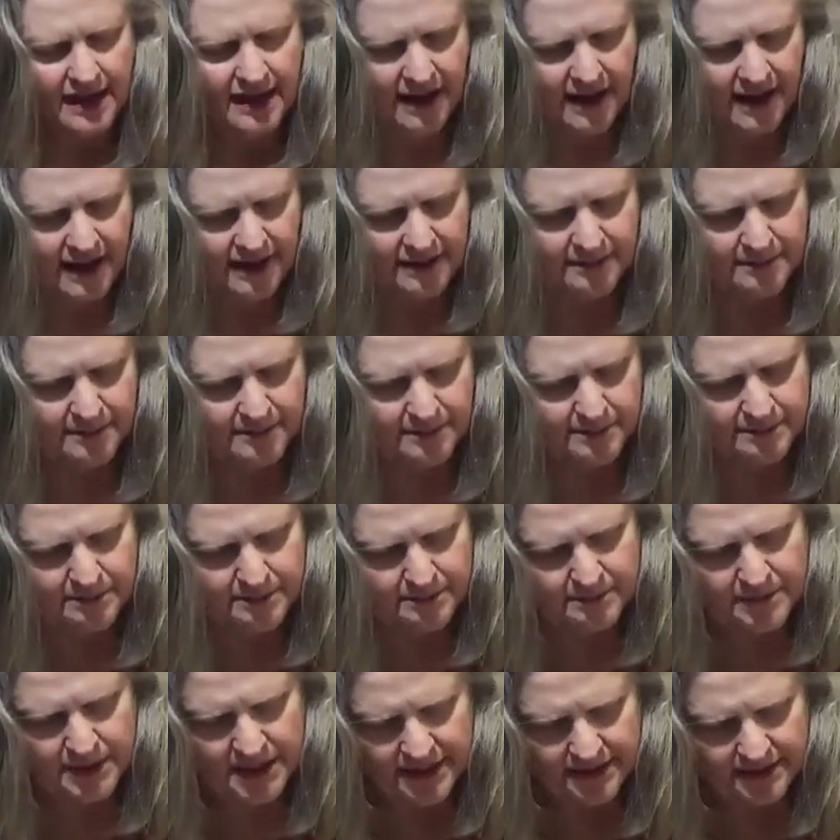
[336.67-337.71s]

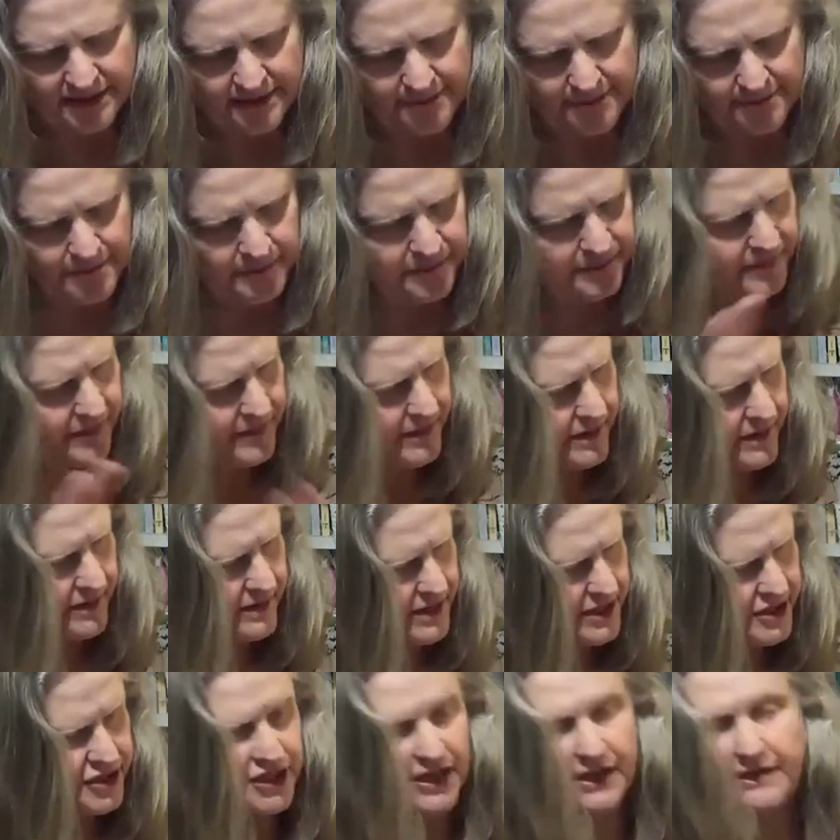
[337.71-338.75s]
but
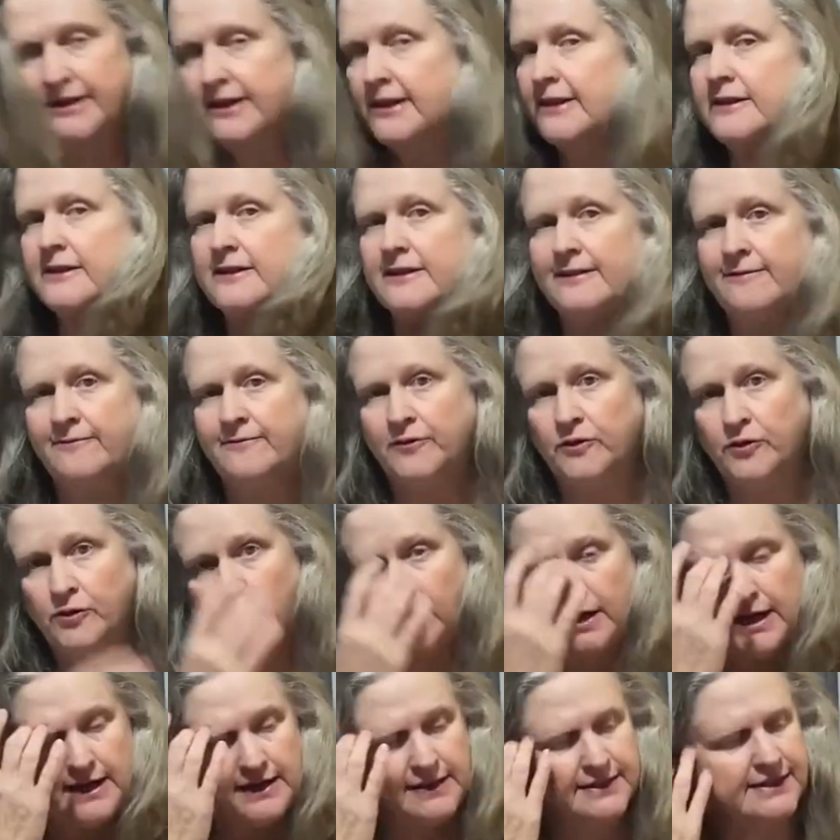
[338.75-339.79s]
the charity that they're for
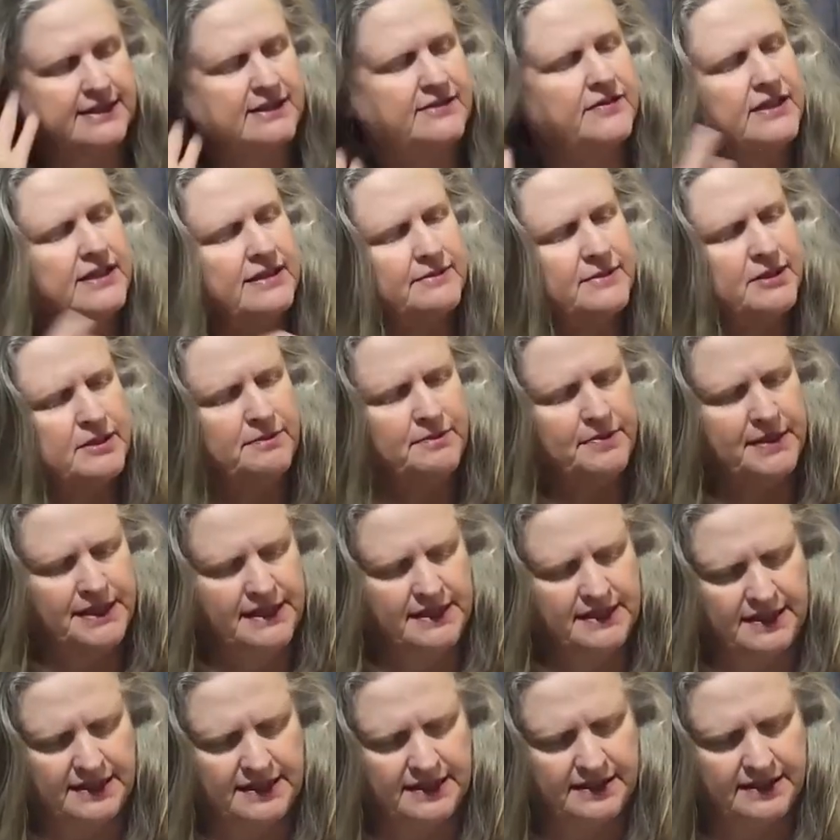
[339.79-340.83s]
asked for them to
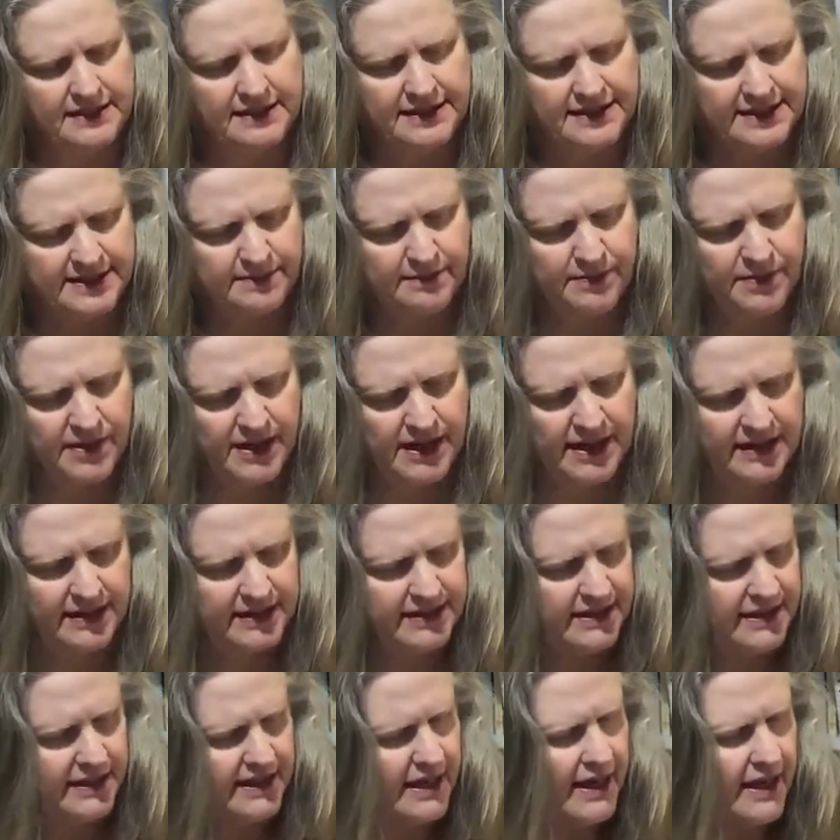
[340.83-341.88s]
be in nice bright
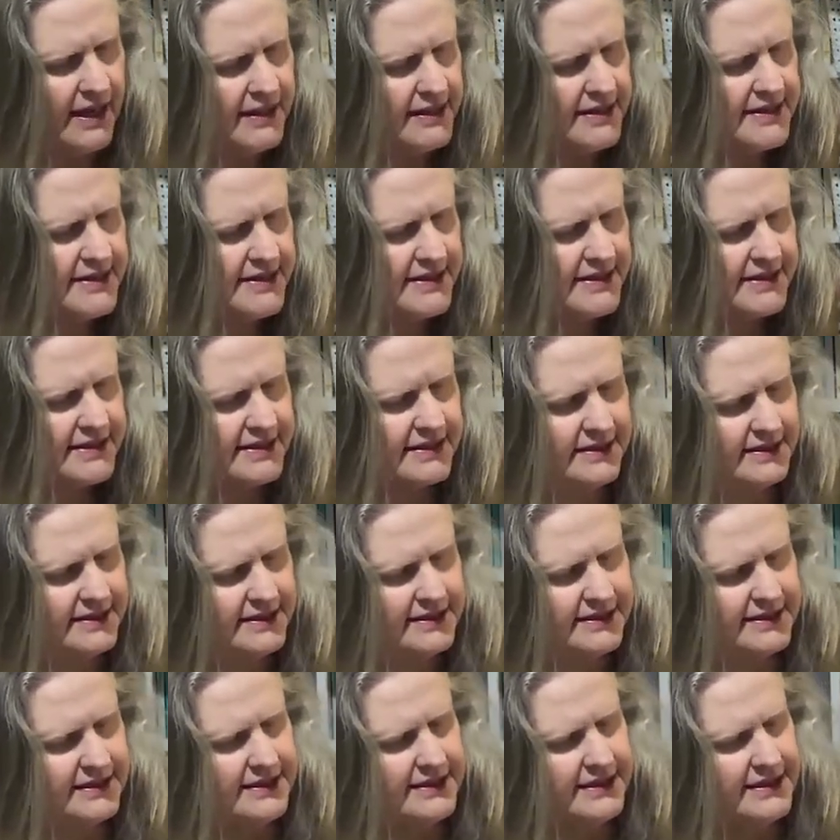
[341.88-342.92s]
colours,
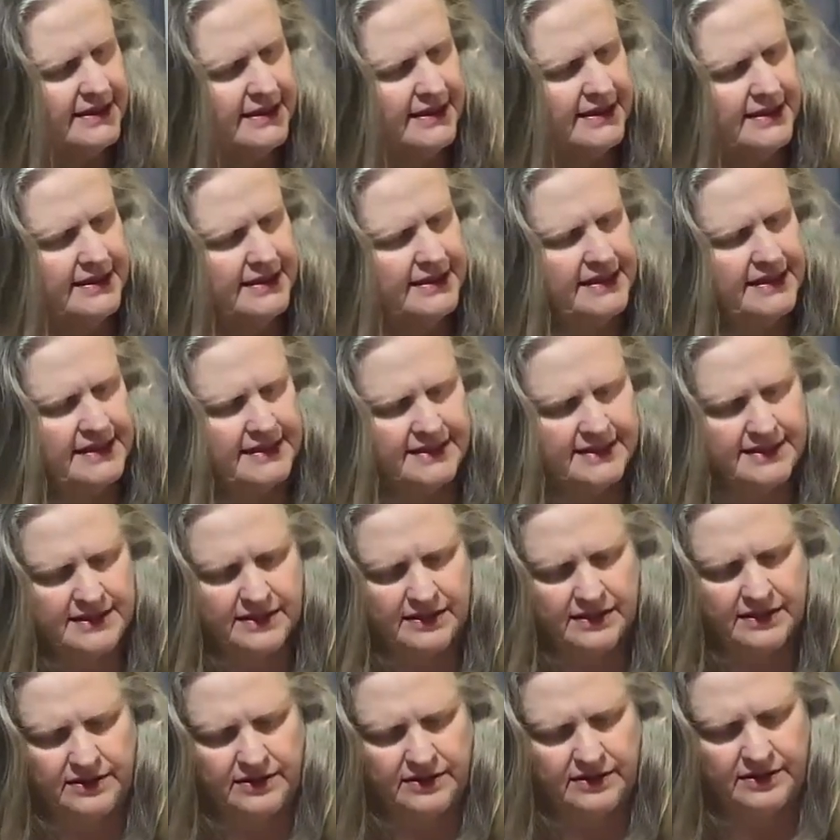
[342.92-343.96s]
and
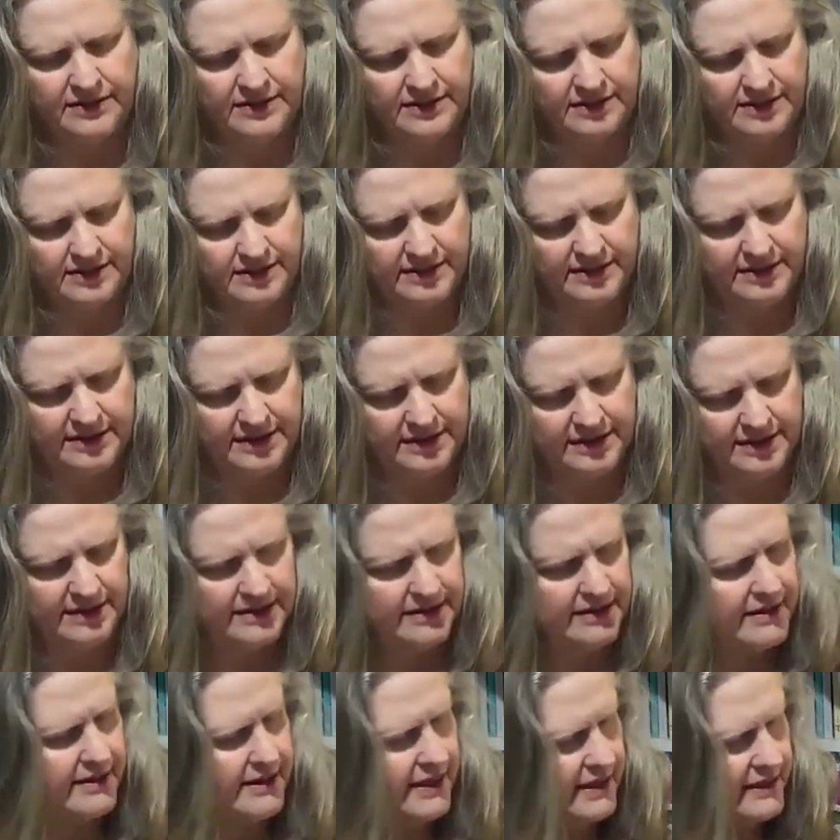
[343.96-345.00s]
so
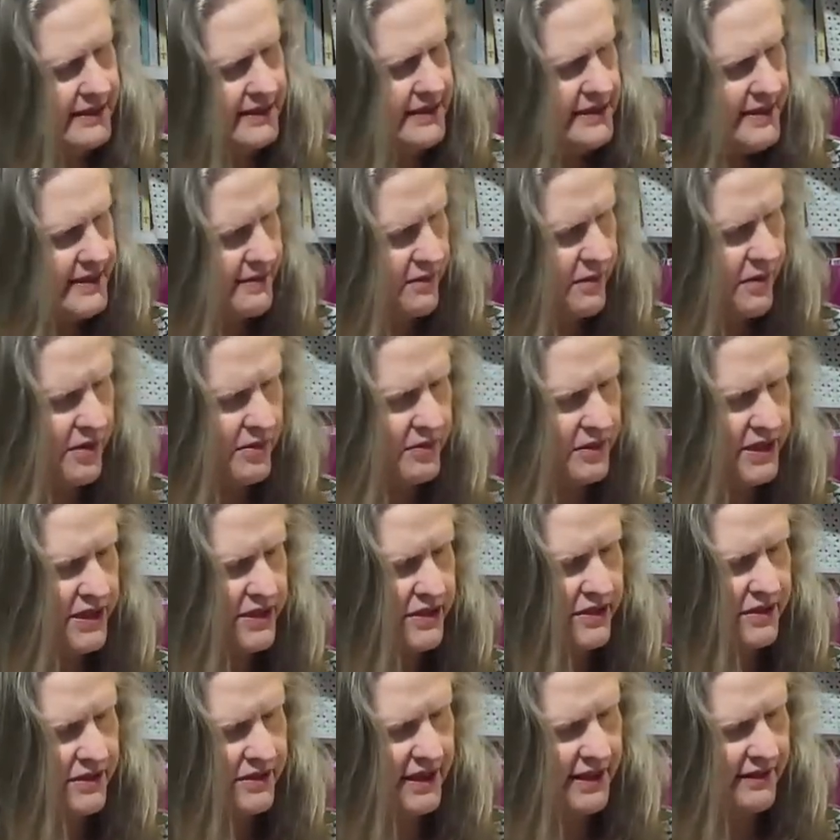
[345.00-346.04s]
that's what we
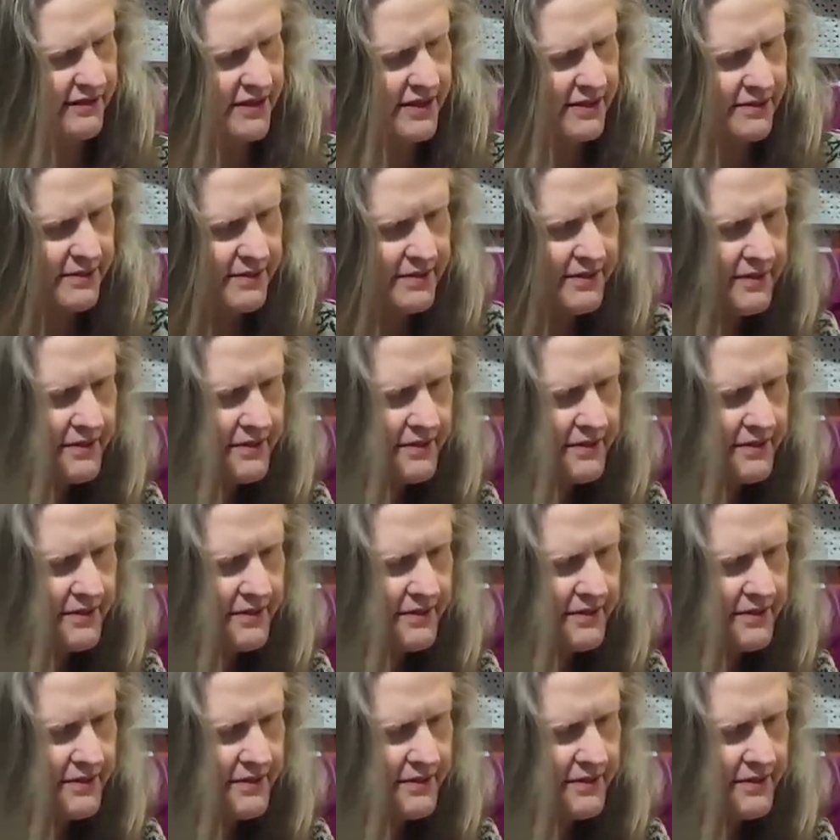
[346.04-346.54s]
do, give them